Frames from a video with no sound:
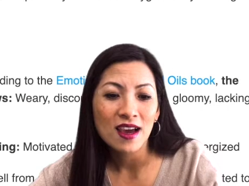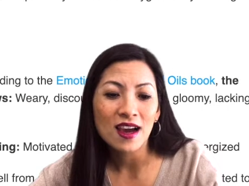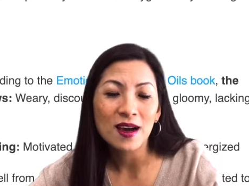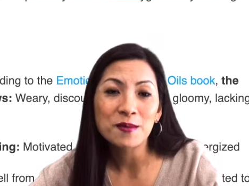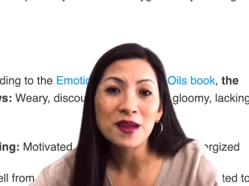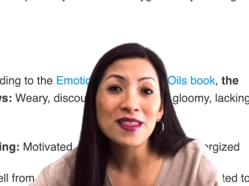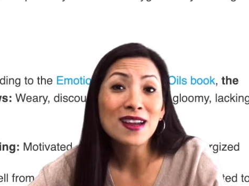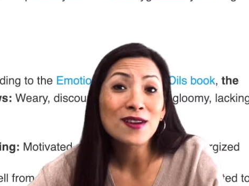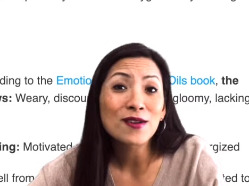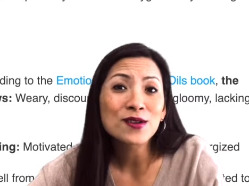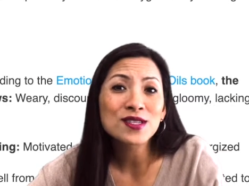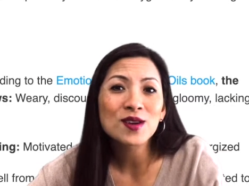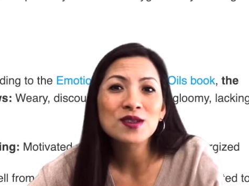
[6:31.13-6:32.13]
Um, and then
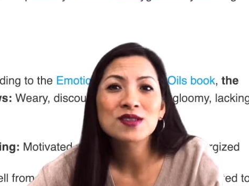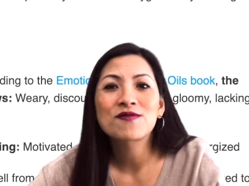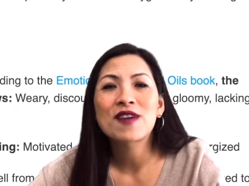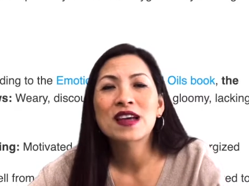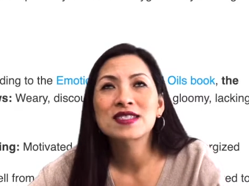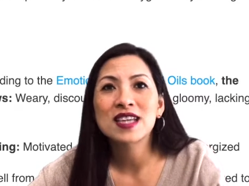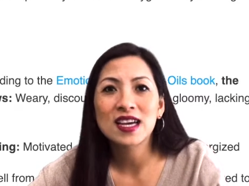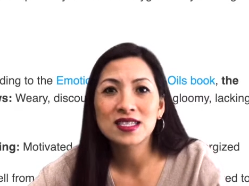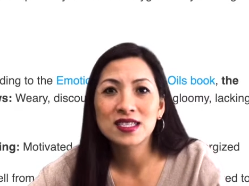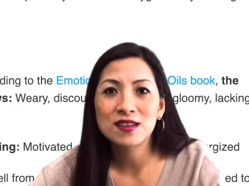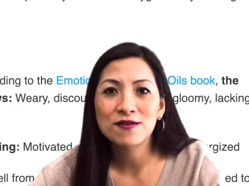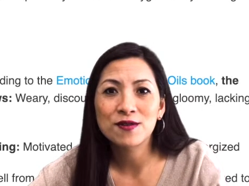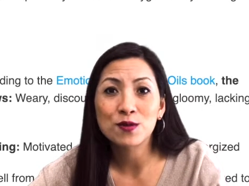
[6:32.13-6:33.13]
also it's
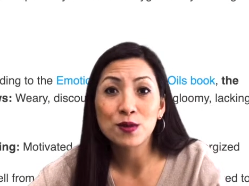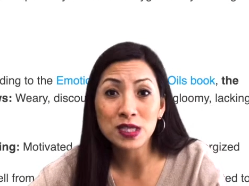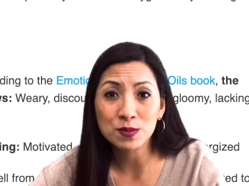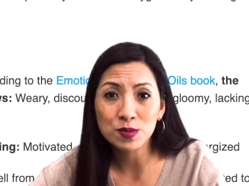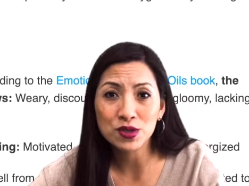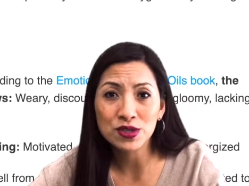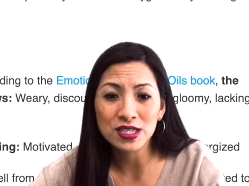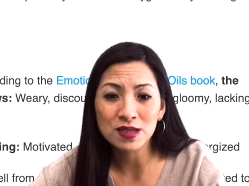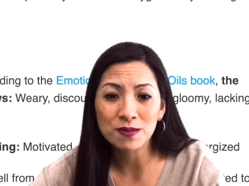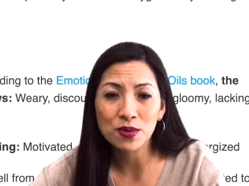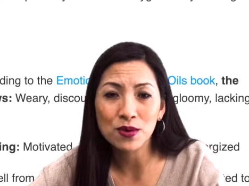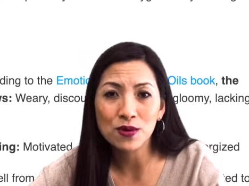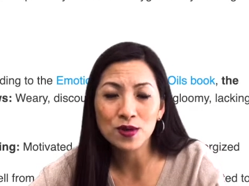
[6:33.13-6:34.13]
fantastic for respiratory
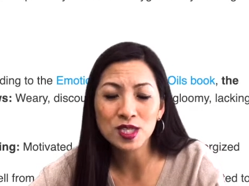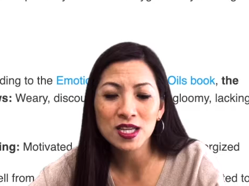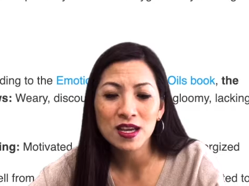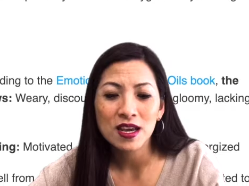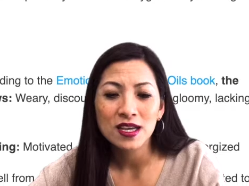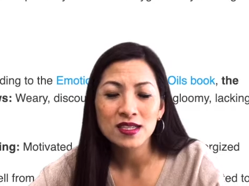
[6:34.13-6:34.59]
support.